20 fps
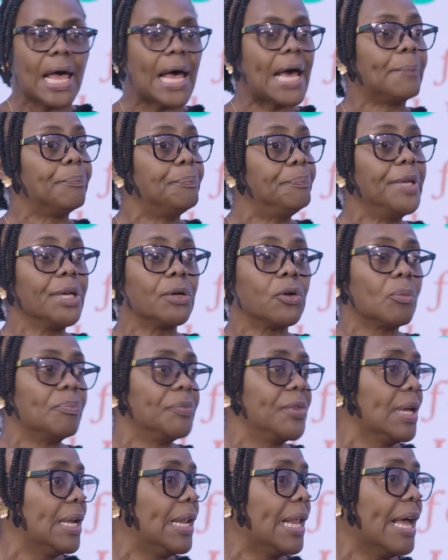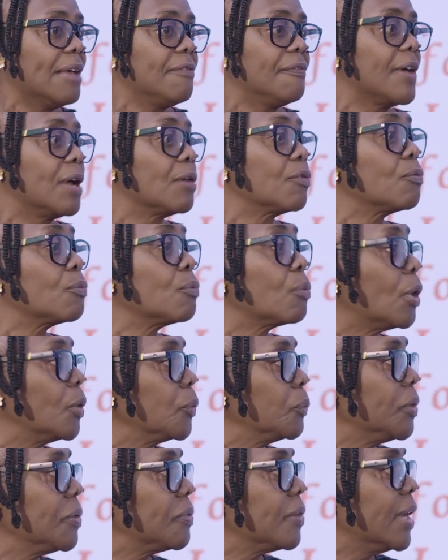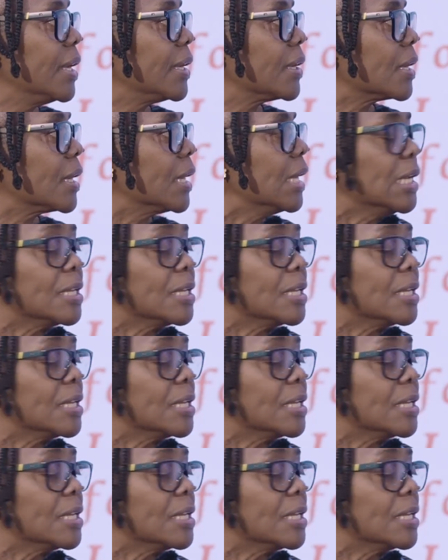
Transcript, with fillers: and pick up their life and run with it.